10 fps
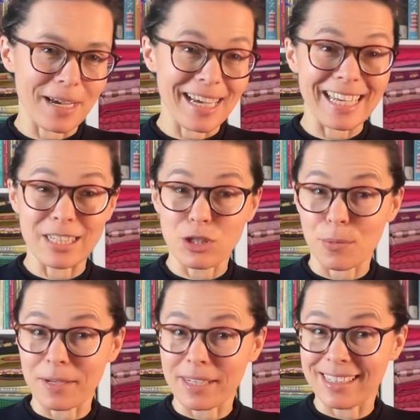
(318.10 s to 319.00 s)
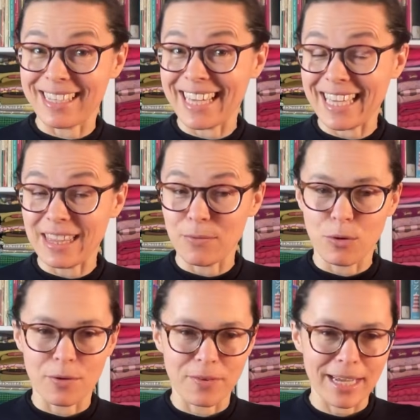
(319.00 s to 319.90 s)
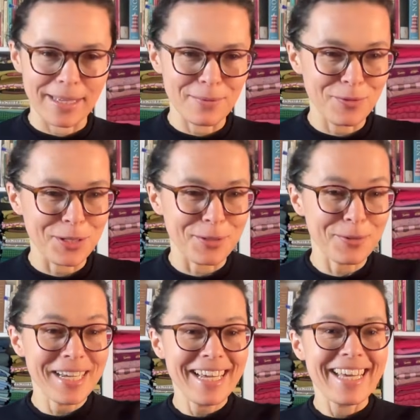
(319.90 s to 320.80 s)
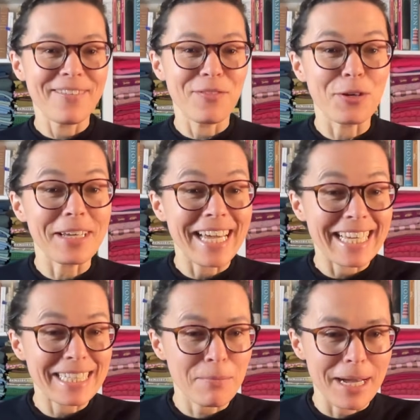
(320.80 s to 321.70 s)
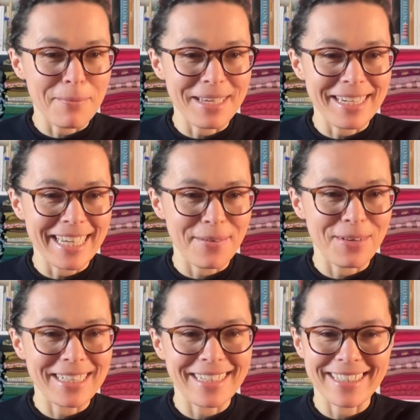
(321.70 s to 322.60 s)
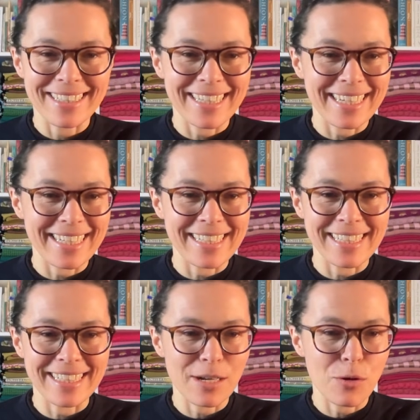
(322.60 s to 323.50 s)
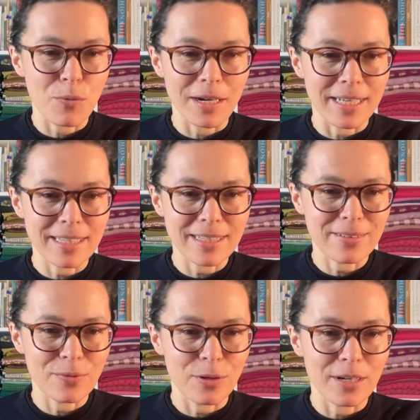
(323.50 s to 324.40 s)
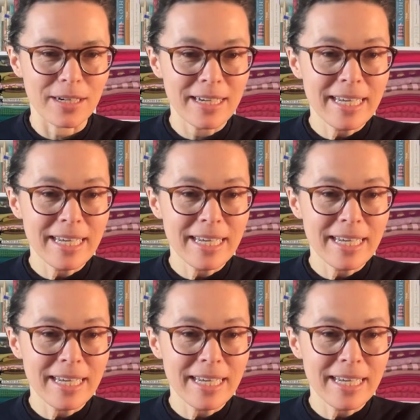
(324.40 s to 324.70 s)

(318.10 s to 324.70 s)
anatomically in the wrong way, if you guess my meaning in that. I just think it didn't quite work.